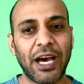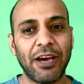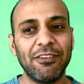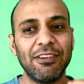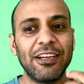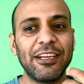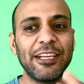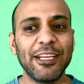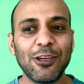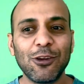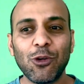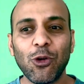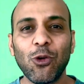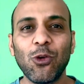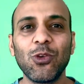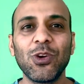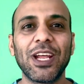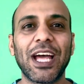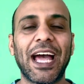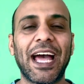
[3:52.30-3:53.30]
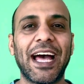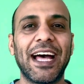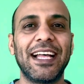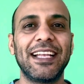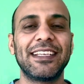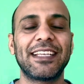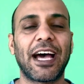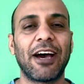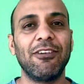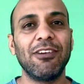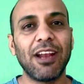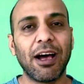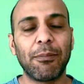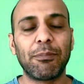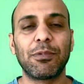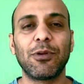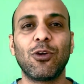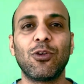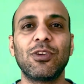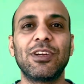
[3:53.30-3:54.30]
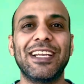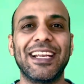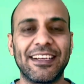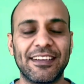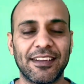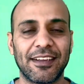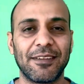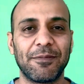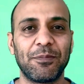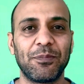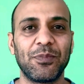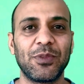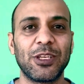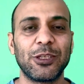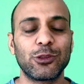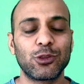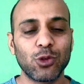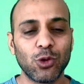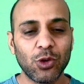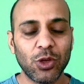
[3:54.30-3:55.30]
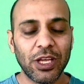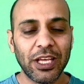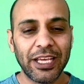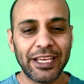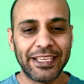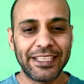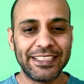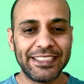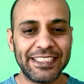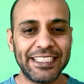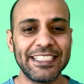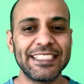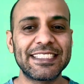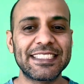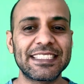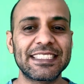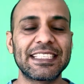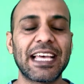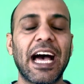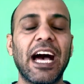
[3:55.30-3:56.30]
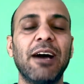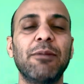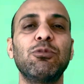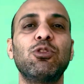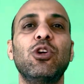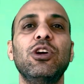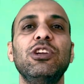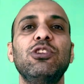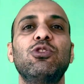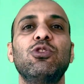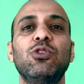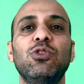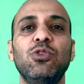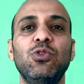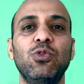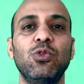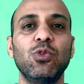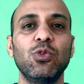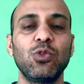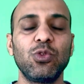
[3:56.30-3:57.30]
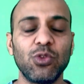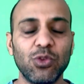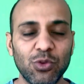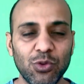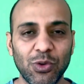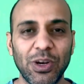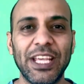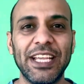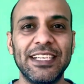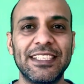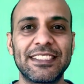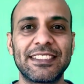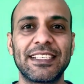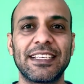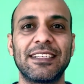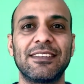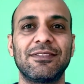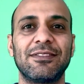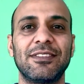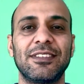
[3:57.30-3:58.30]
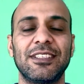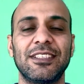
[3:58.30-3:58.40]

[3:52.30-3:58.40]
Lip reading: will record and I will upload later. So this I'm going to do today itself.